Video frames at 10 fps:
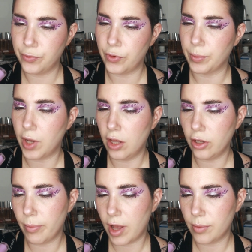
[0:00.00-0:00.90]
from
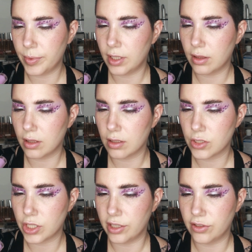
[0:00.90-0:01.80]
Colourpop in the
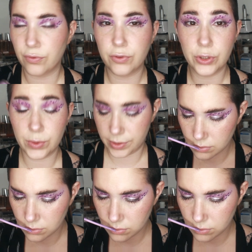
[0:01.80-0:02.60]
shade Fluke.